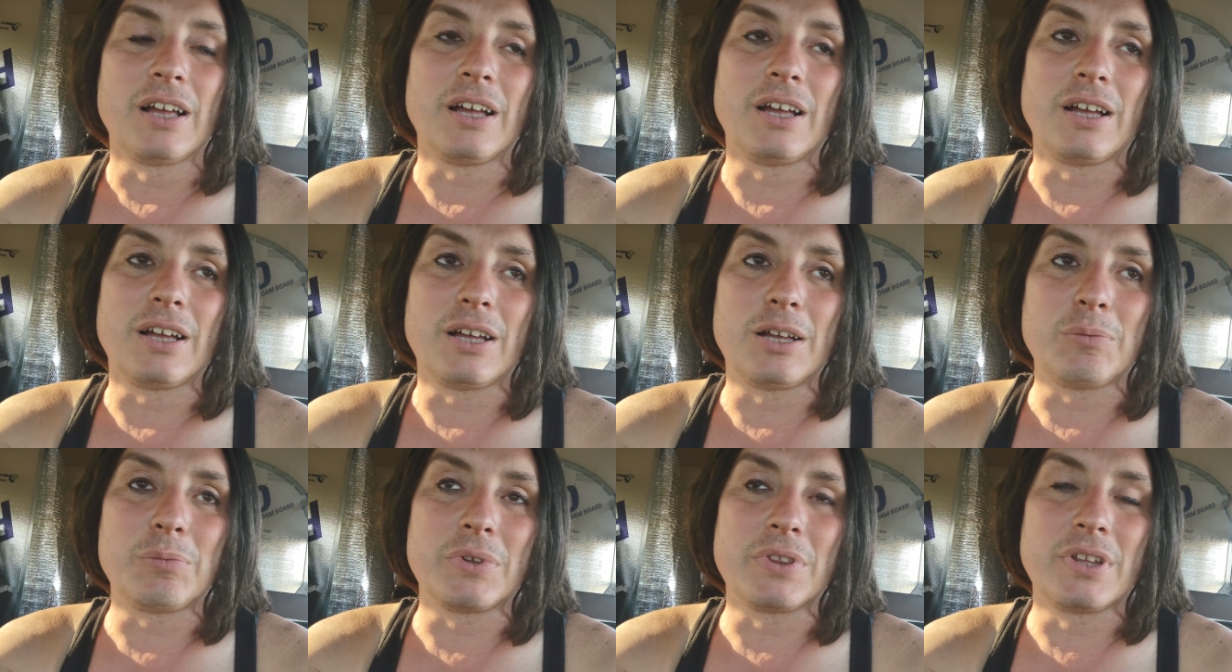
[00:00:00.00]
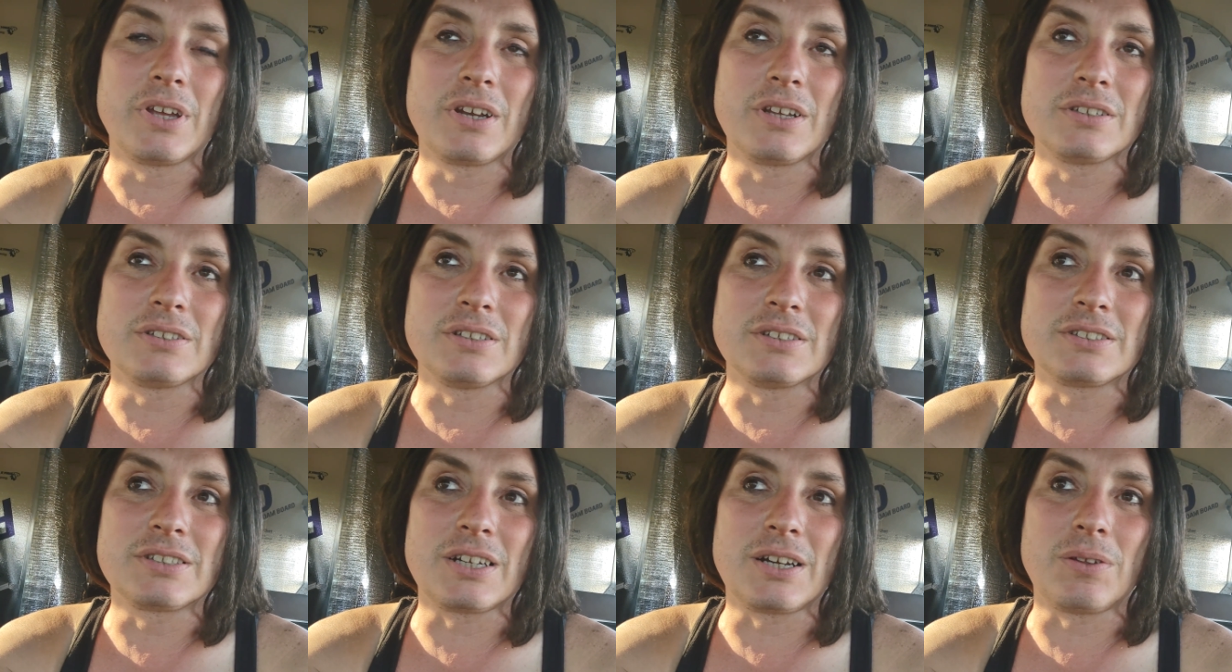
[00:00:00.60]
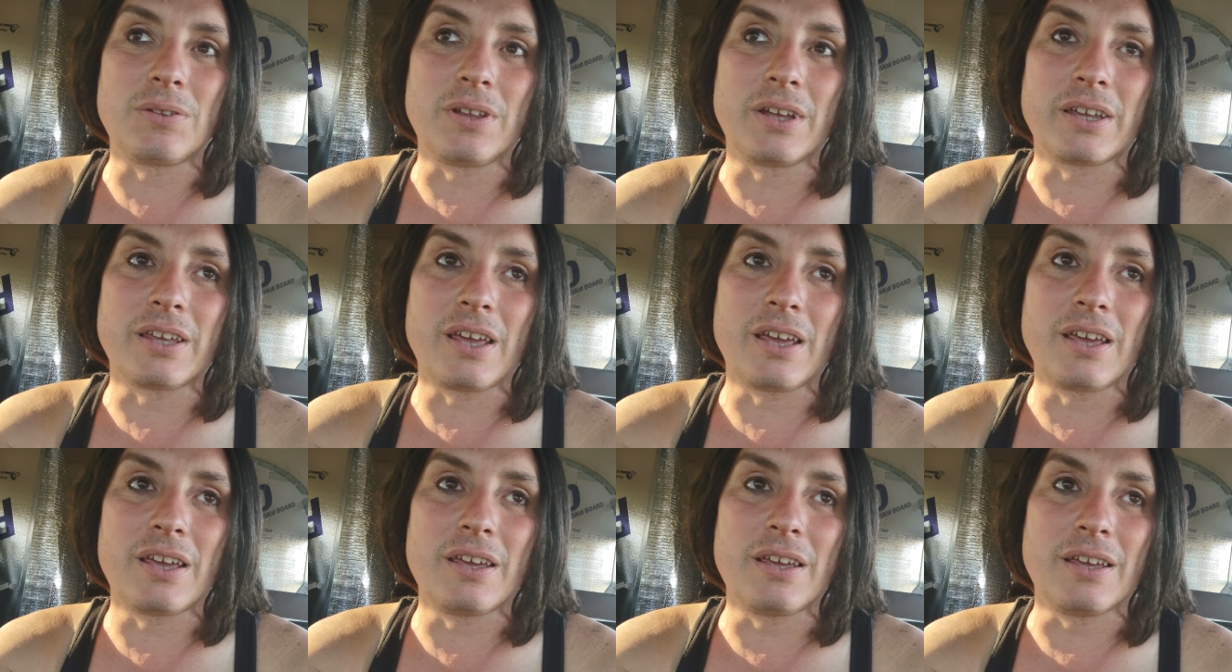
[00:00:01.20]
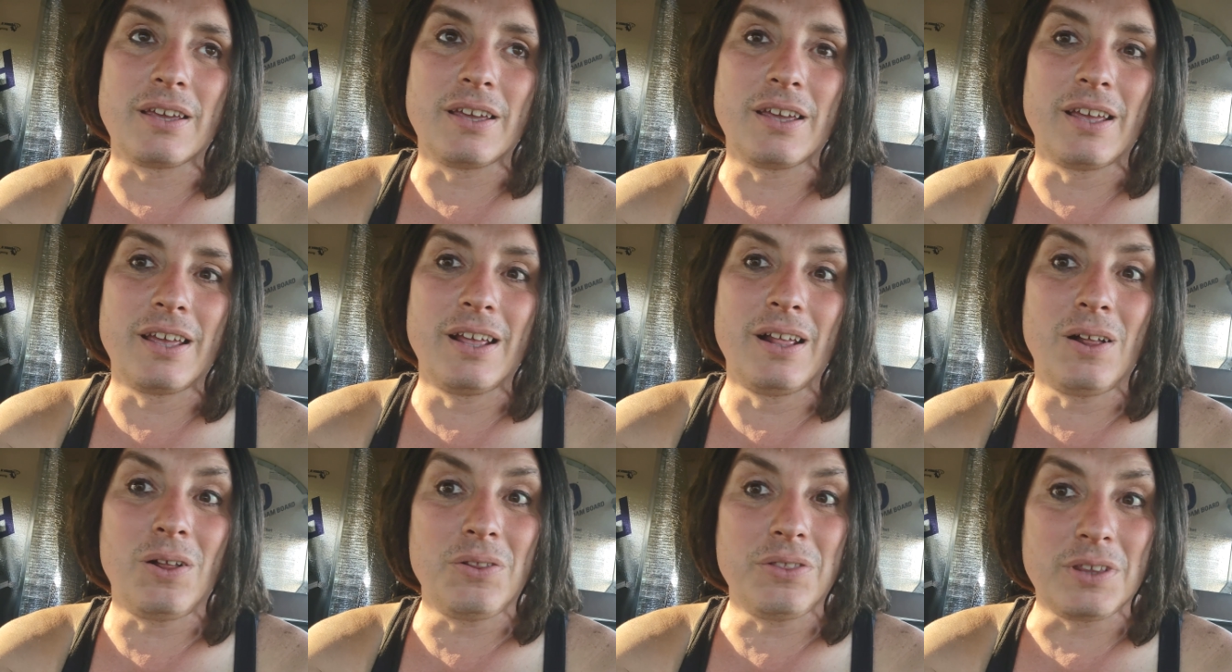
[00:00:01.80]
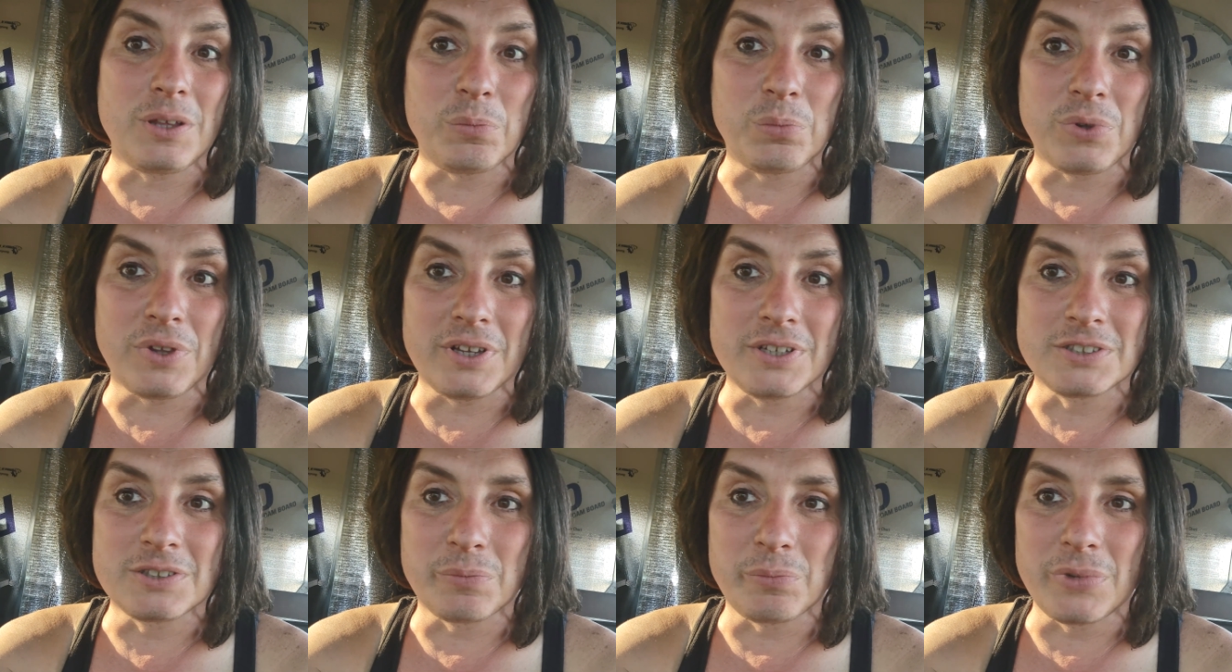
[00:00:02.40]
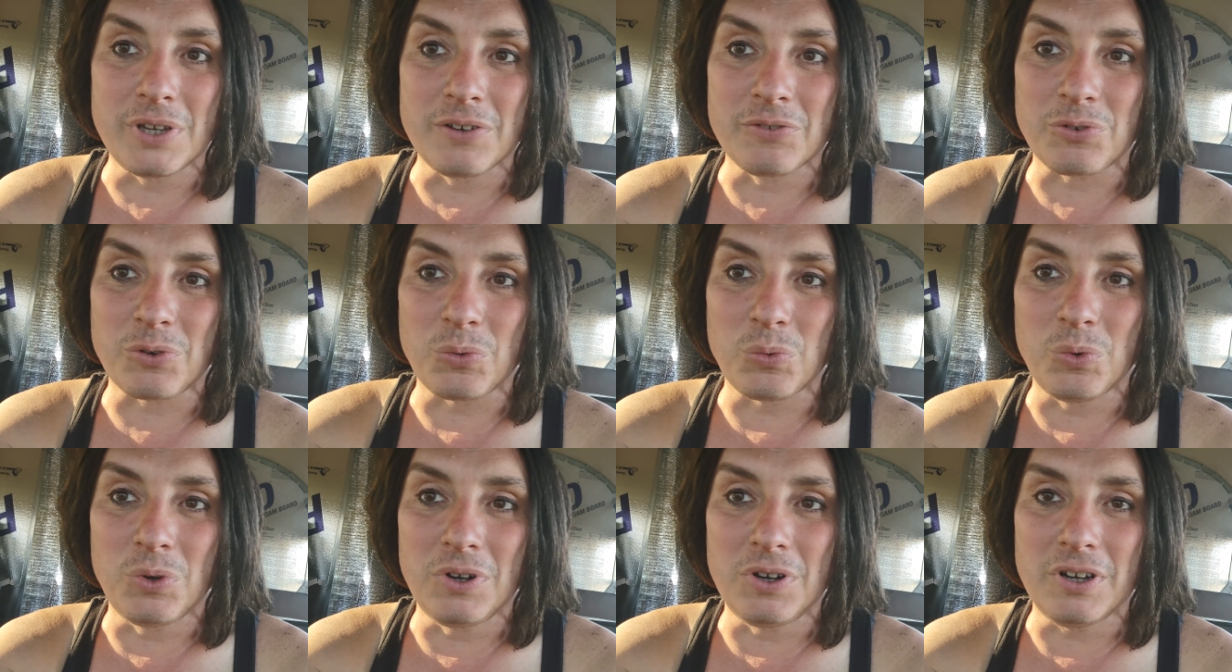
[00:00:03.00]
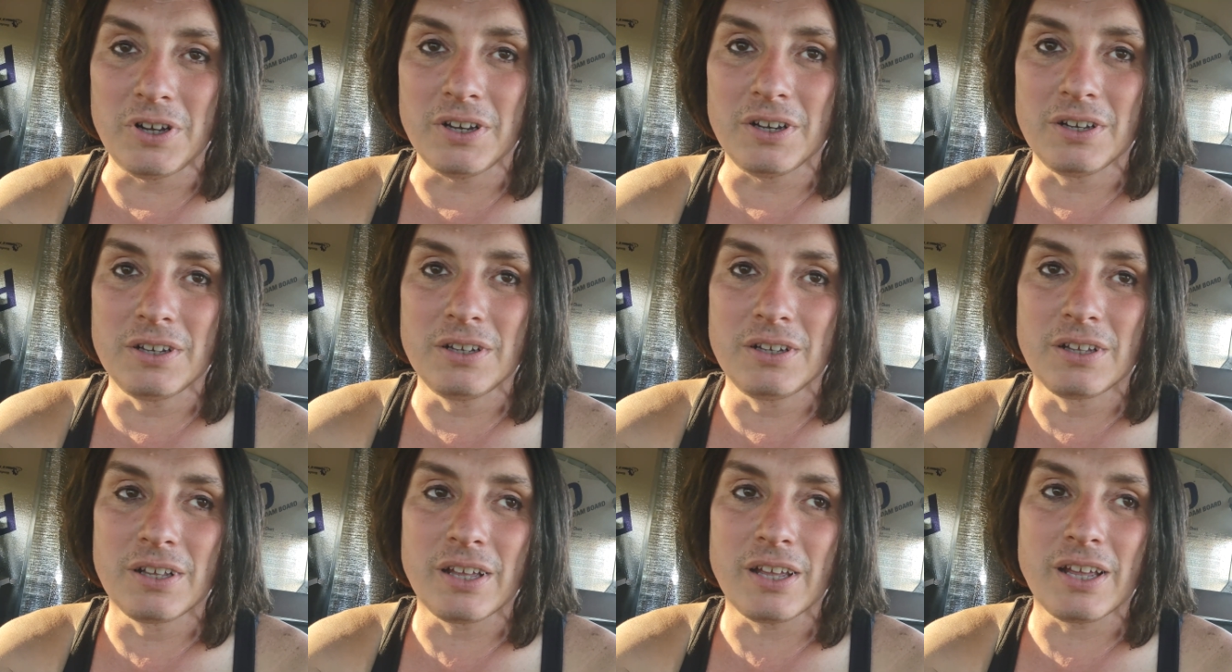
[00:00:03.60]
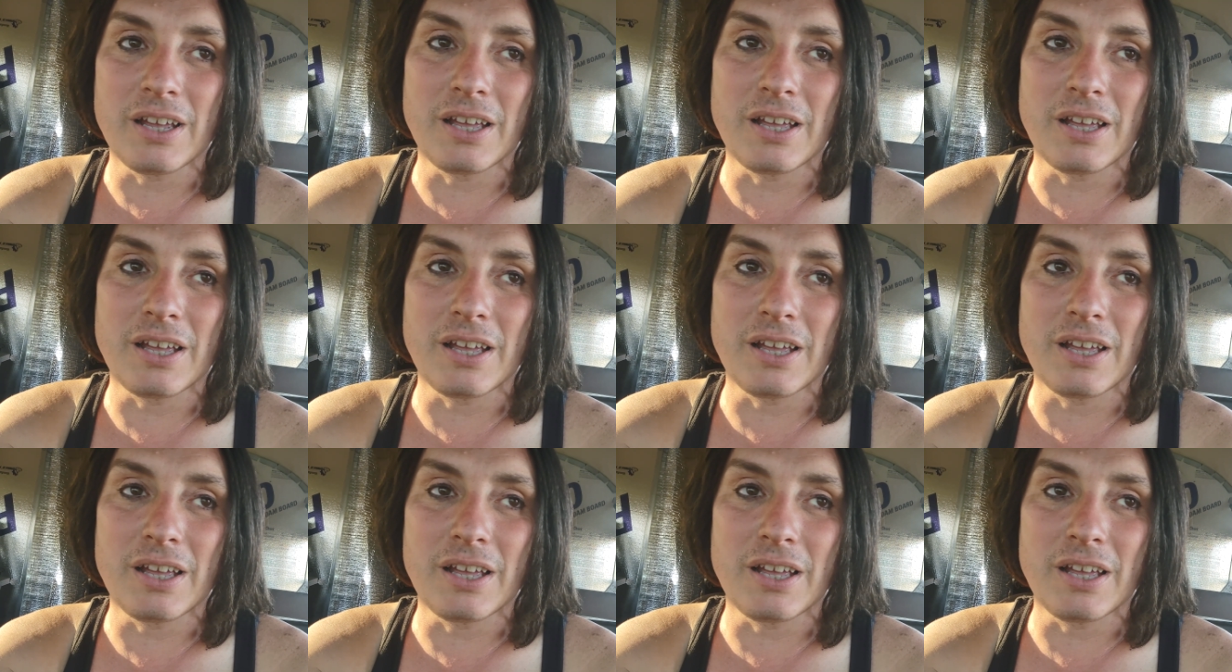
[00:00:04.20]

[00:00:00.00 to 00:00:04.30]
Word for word: uh, but that doesn't sound like a healthy place to be for one.